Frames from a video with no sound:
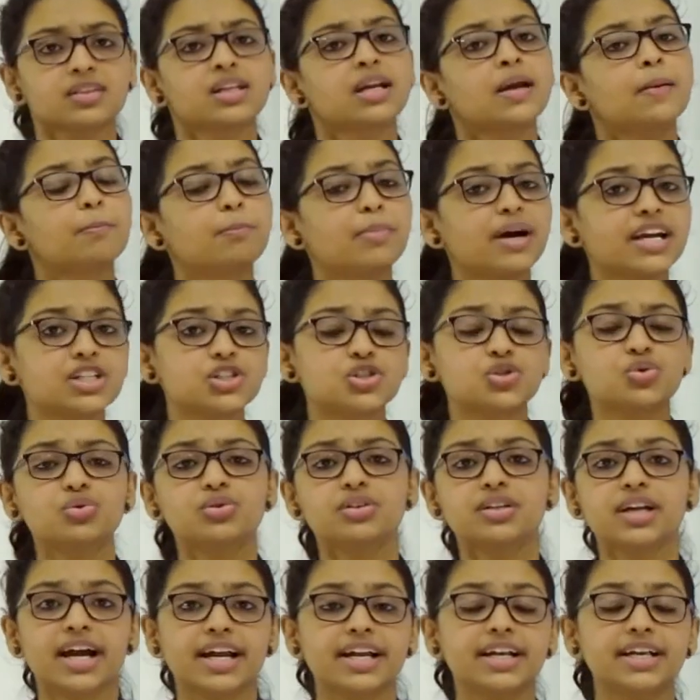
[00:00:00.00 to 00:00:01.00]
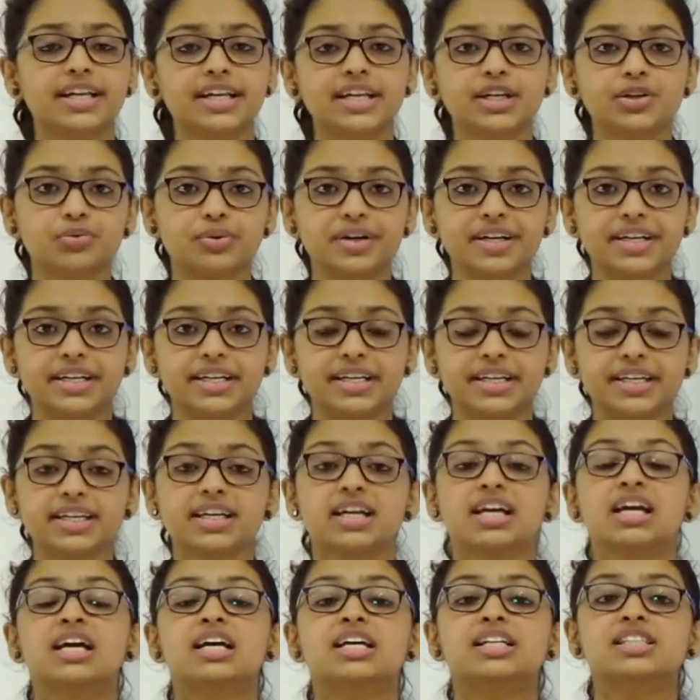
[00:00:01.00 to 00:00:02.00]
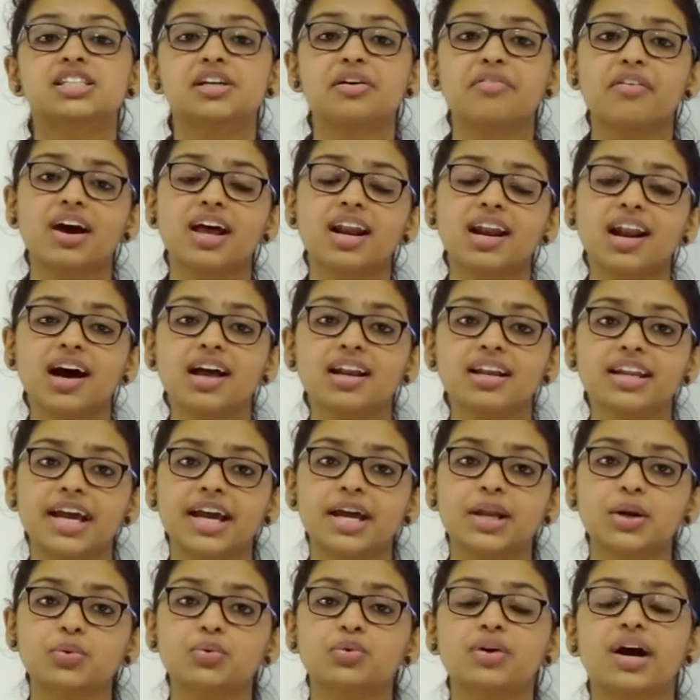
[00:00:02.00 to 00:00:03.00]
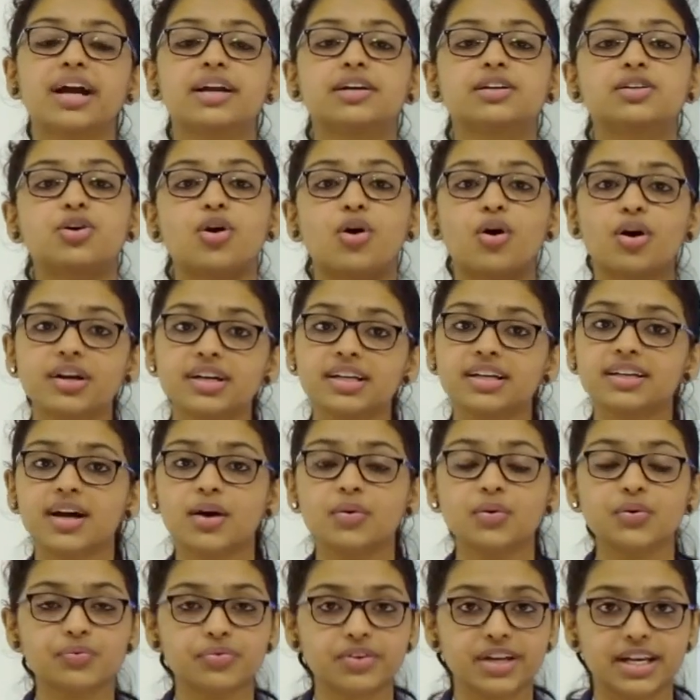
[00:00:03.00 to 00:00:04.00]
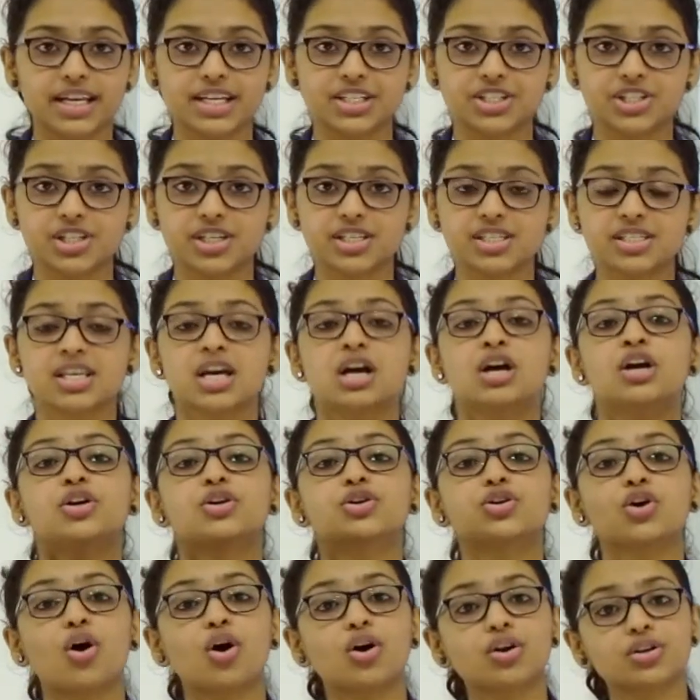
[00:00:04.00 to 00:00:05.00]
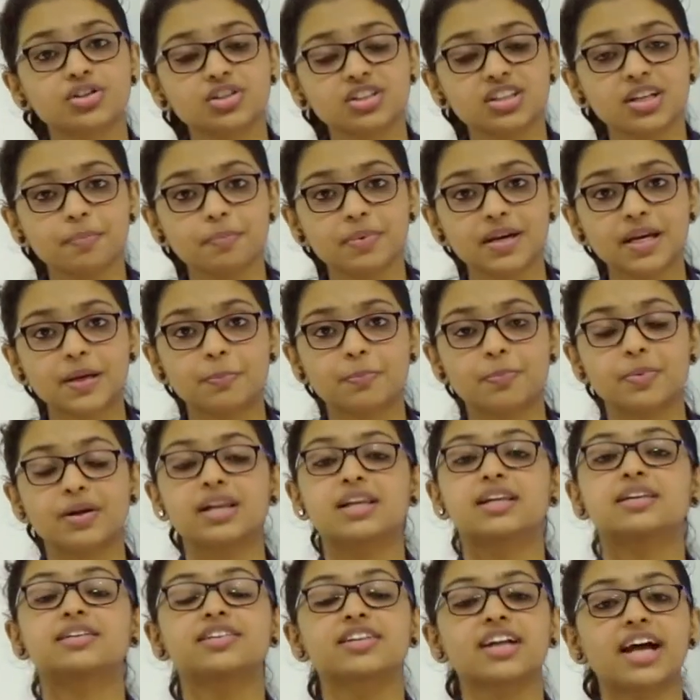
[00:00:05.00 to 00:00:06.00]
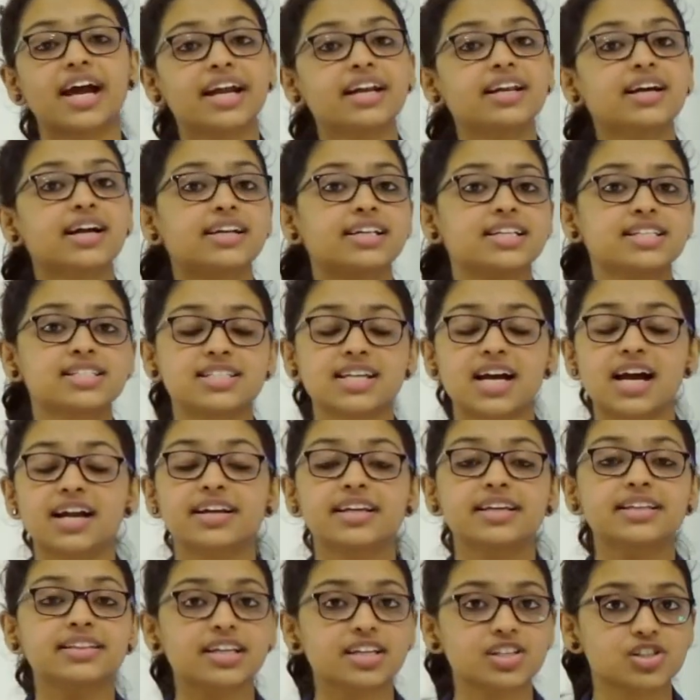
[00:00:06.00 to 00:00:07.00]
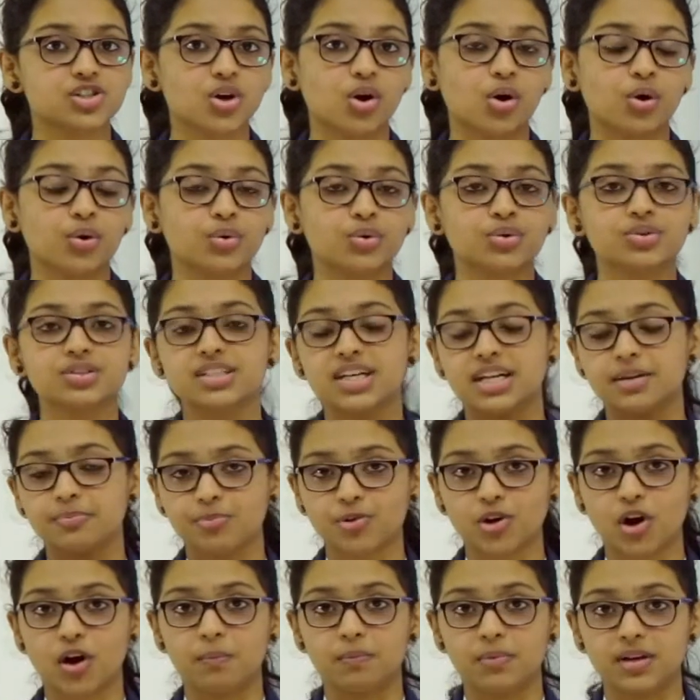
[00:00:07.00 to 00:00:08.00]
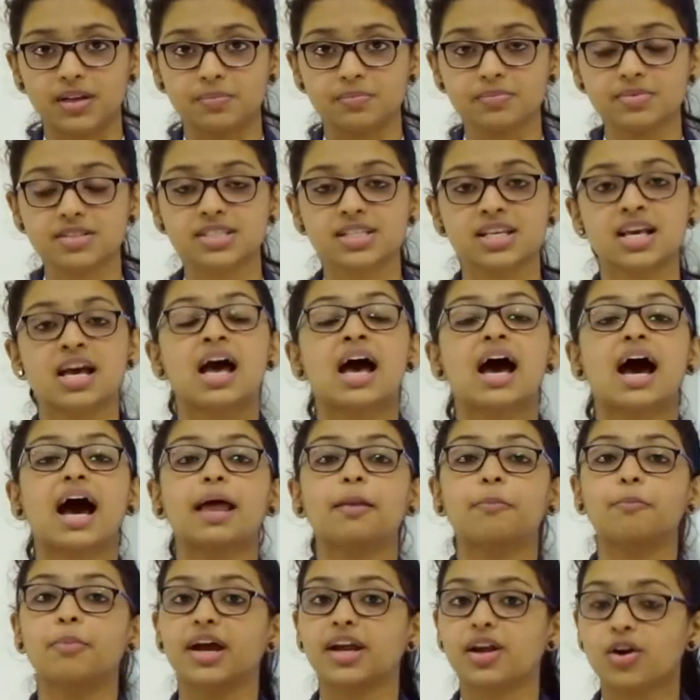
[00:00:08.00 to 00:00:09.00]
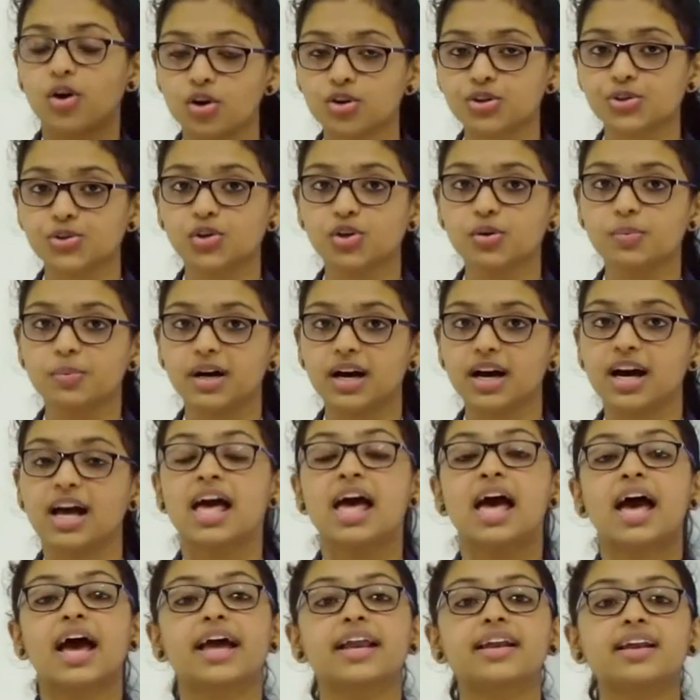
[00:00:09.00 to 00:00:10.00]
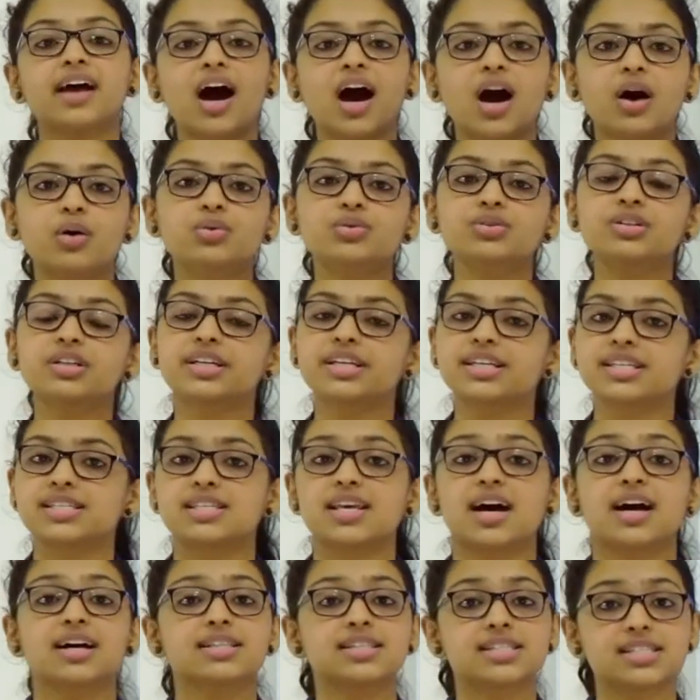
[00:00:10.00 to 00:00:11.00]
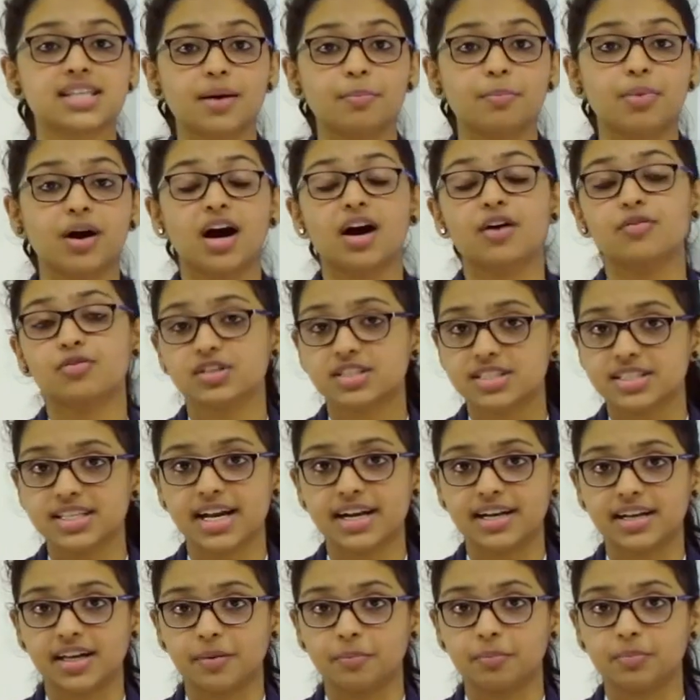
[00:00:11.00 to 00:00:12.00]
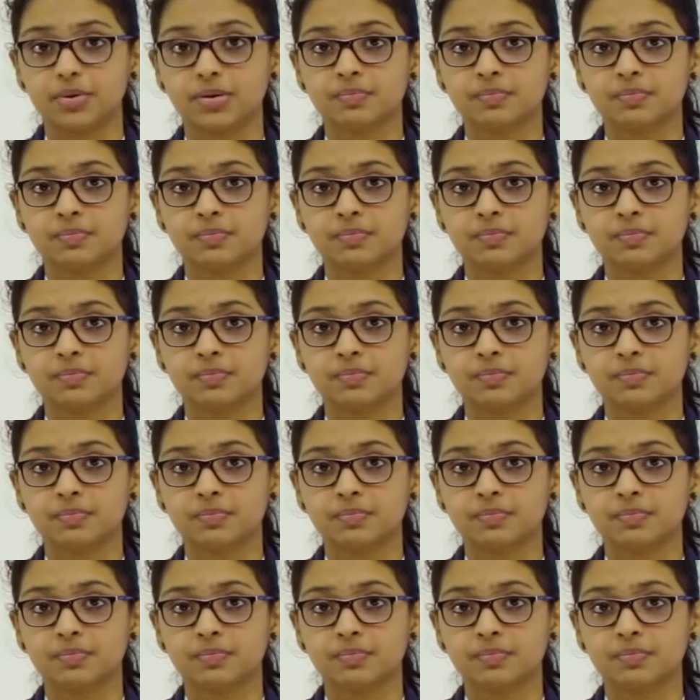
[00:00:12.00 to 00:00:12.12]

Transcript: By June 1920, Jawaharlal Nehru had gone around villages, talked to the people, tried understanding their sorrows and problems, and by October an Awadh Kisan Sabha was set up.